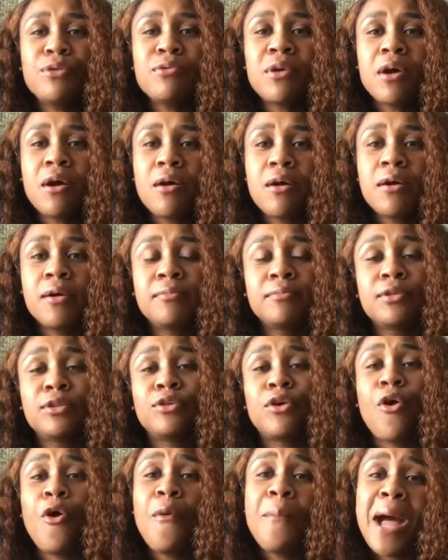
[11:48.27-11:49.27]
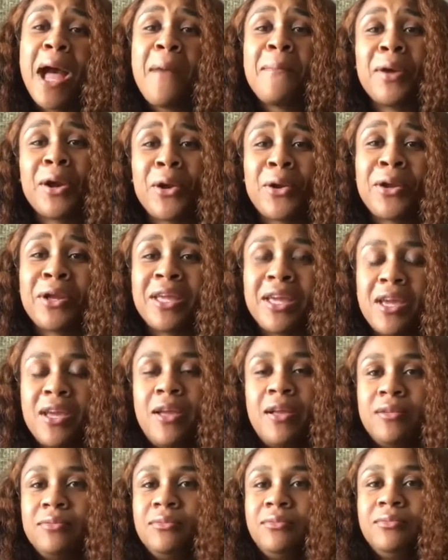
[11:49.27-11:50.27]
you come, go by Burger
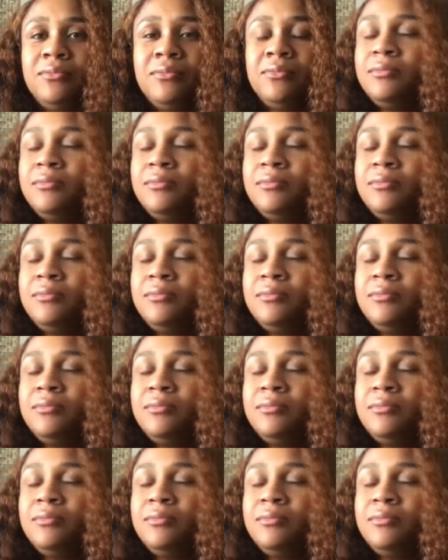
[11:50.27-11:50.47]
King.